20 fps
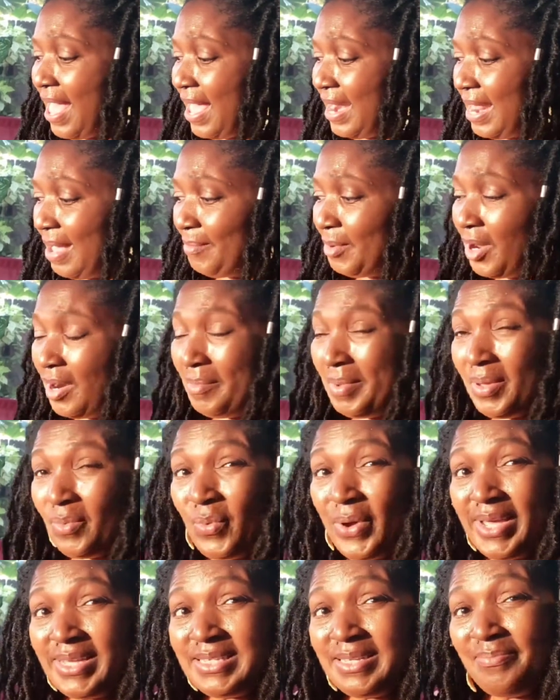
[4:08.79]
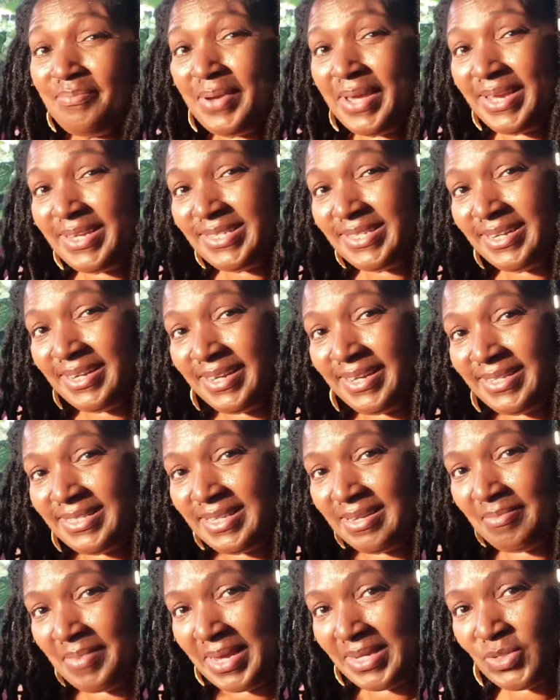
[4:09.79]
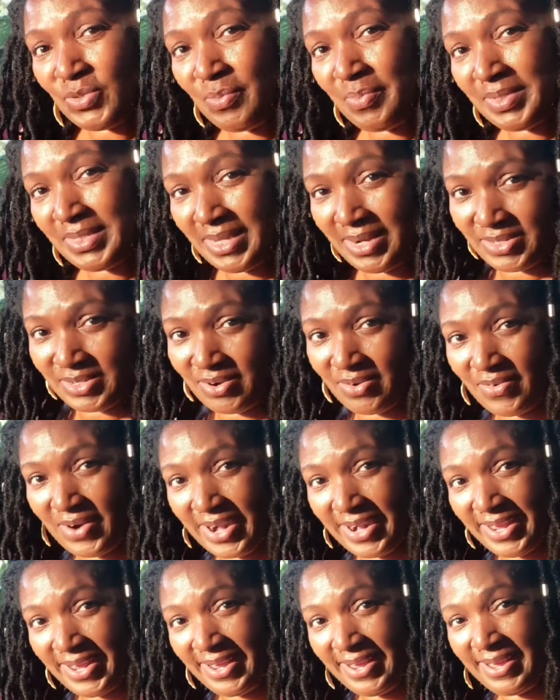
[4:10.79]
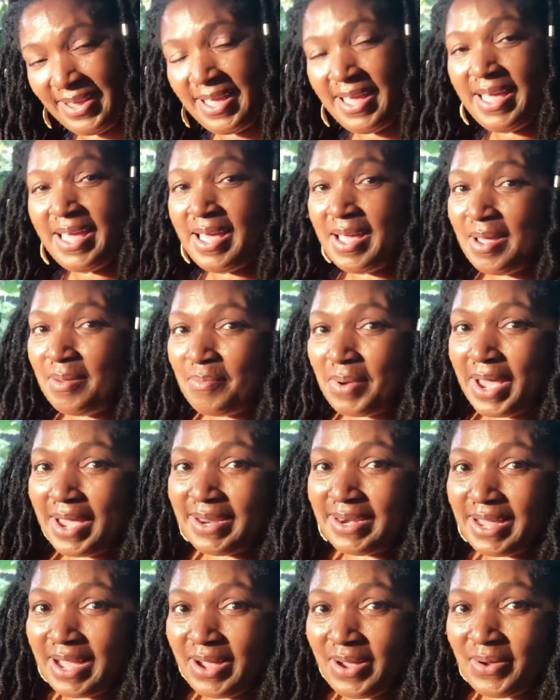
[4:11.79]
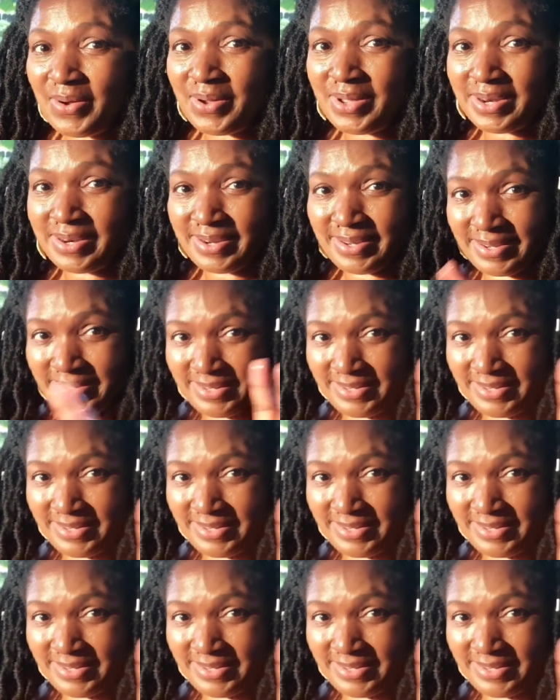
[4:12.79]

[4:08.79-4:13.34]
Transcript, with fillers: and I'm gonna be waiting patiently till my sweet potatoes are ready. Bye now.